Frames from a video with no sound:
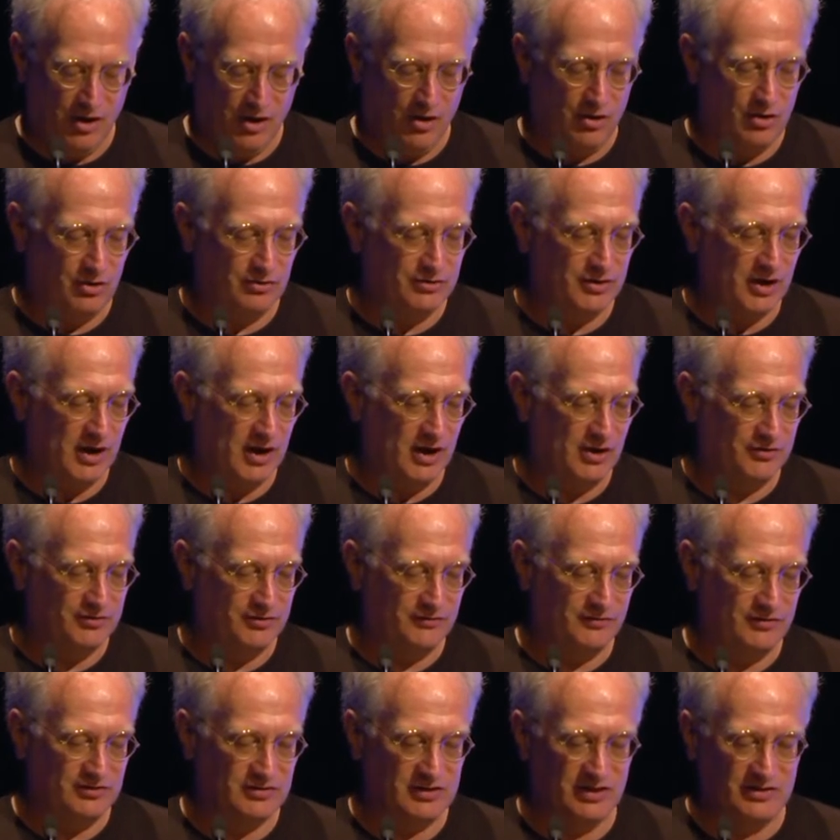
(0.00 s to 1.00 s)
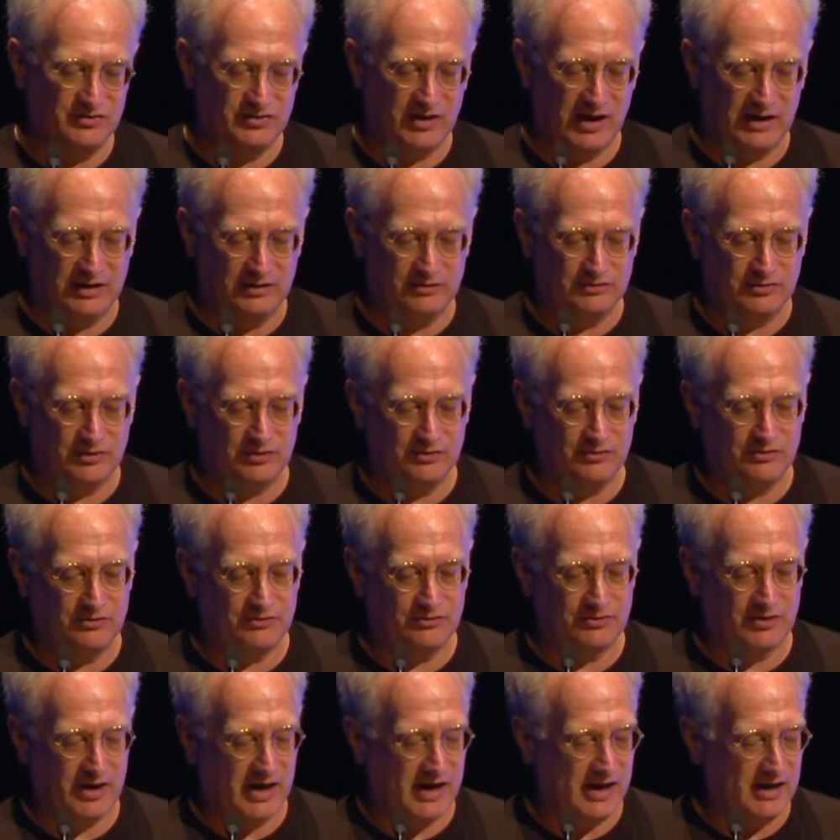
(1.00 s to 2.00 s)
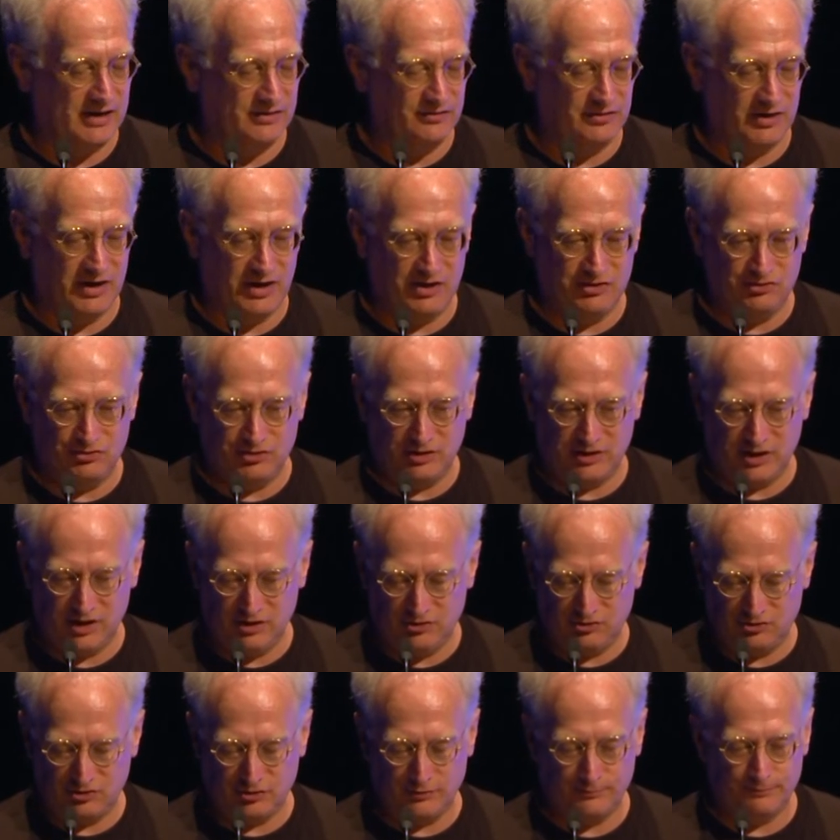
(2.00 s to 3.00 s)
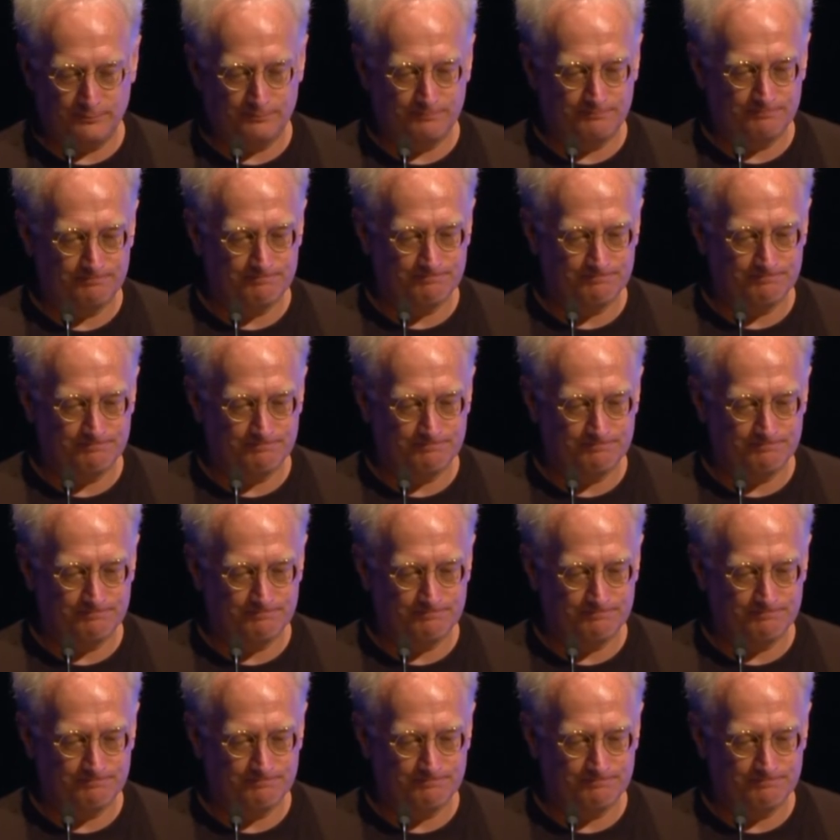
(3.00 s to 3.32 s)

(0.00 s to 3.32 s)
on artificial intelligence and education.